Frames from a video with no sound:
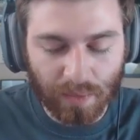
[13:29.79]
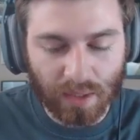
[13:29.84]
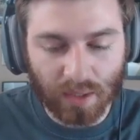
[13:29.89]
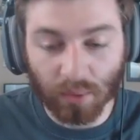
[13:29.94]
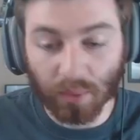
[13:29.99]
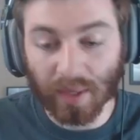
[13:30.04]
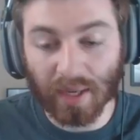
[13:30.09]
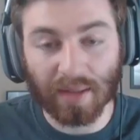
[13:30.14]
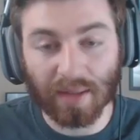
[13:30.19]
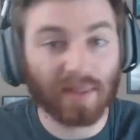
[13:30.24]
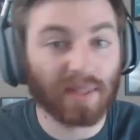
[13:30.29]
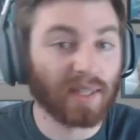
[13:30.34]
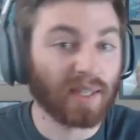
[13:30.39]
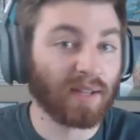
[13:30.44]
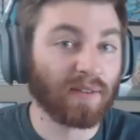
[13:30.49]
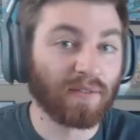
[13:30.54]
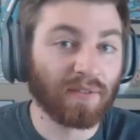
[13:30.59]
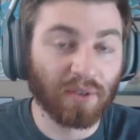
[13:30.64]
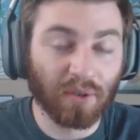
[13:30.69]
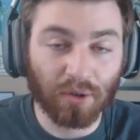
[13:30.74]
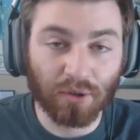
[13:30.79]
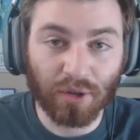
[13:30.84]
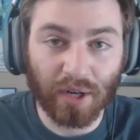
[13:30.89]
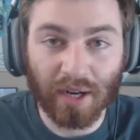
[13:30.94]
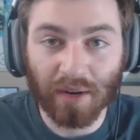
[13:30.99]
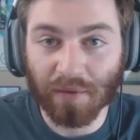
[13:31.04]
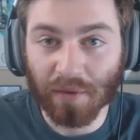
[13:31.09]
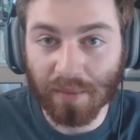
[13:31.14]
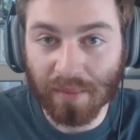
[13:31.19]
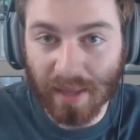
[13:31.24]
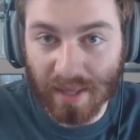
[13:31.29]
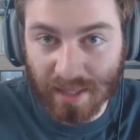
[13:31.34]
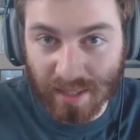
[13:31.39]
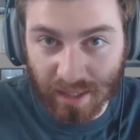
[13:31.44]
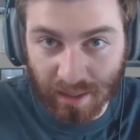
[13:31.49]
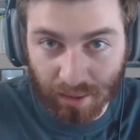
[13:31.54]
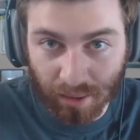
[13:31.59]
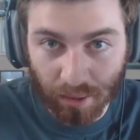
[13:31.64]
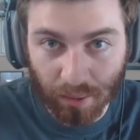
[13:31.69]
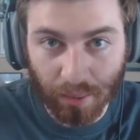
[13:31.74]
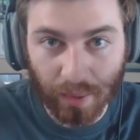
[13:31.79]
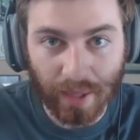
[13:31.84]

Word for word: So we got the Inferno Dragon from that zero